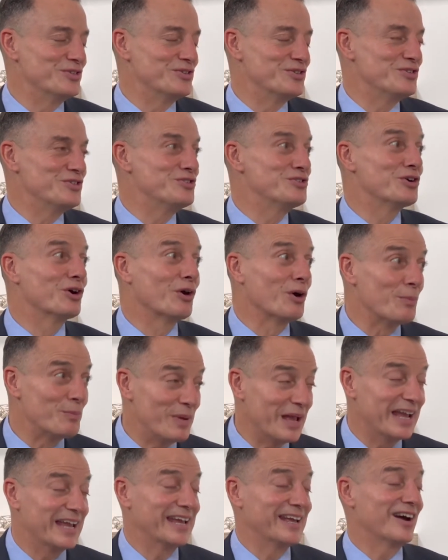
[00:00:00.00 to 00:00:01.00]
you're a
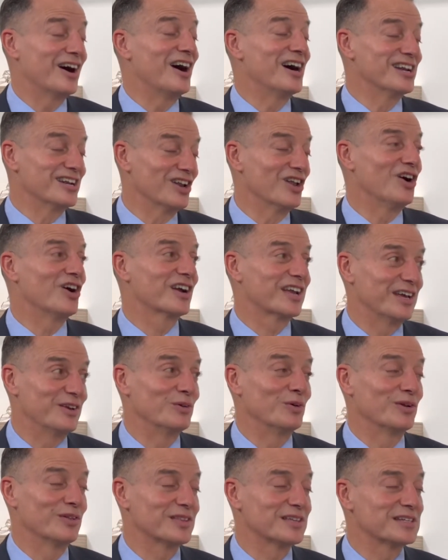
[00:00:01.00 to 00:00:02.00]
big unlock in
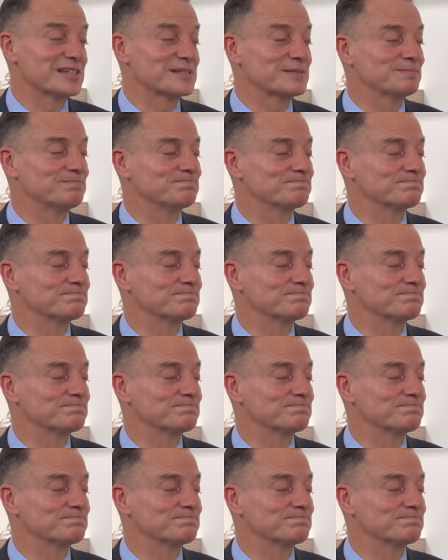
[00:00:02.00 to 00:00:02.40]
all of this.